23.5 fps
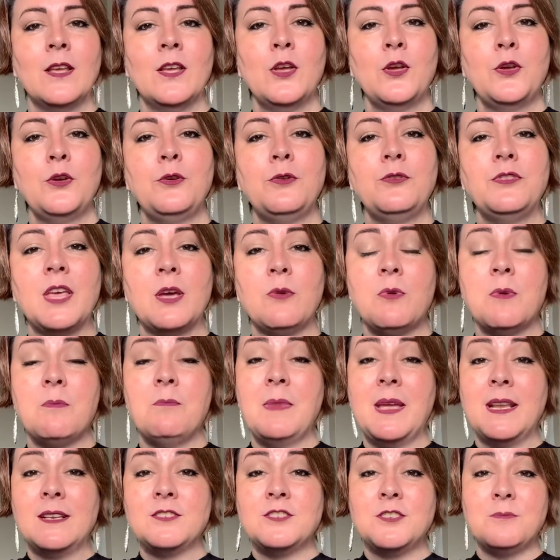who they were
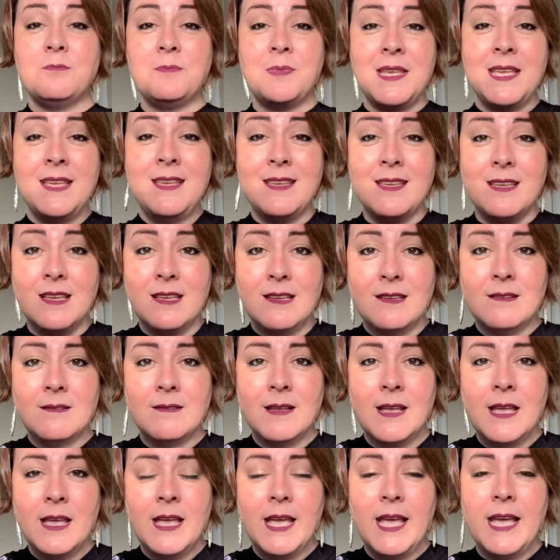meant to be,
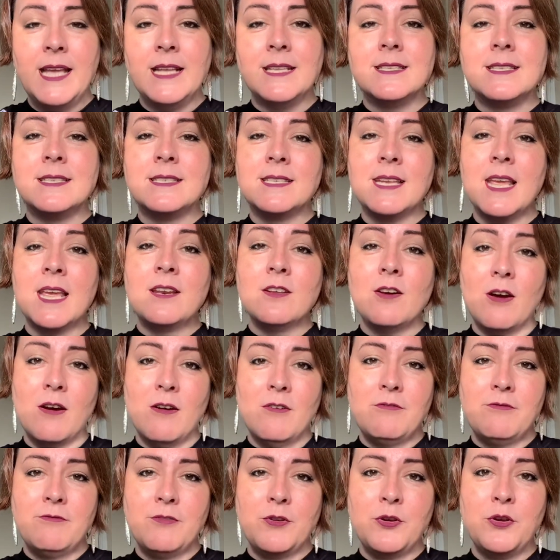instead of
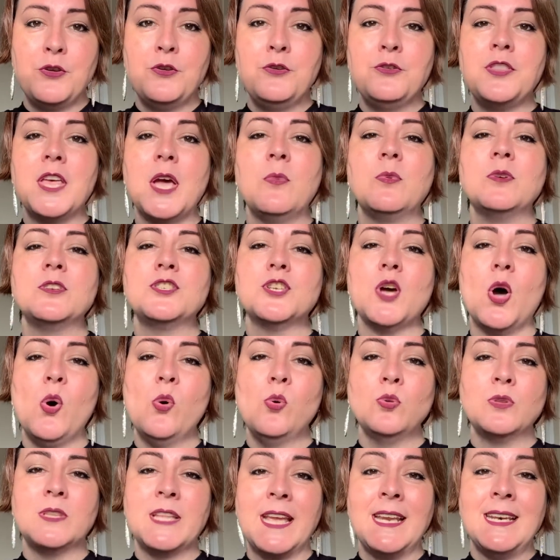who they were
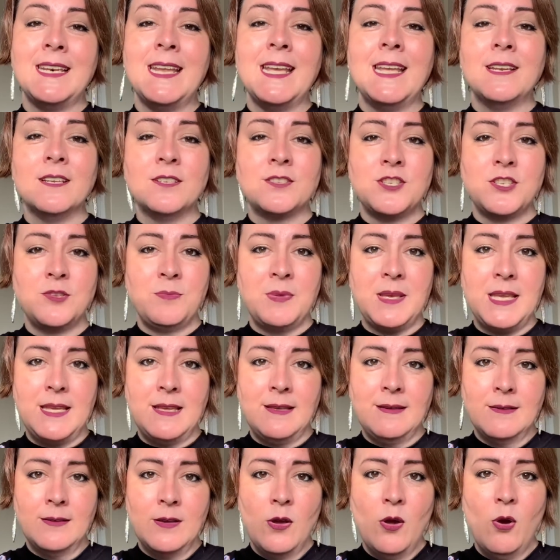told they needed to be,
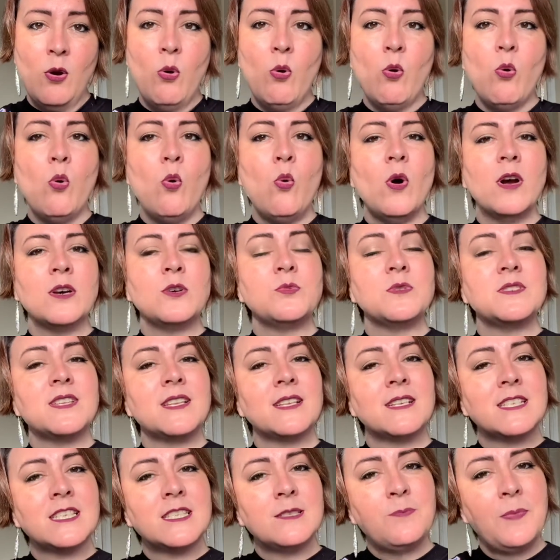or what was
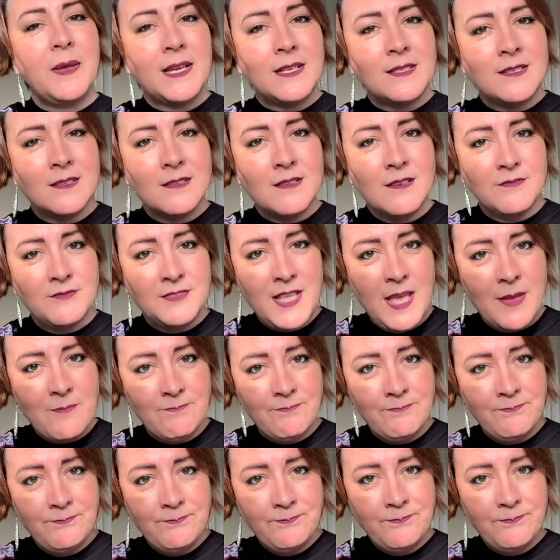expected of them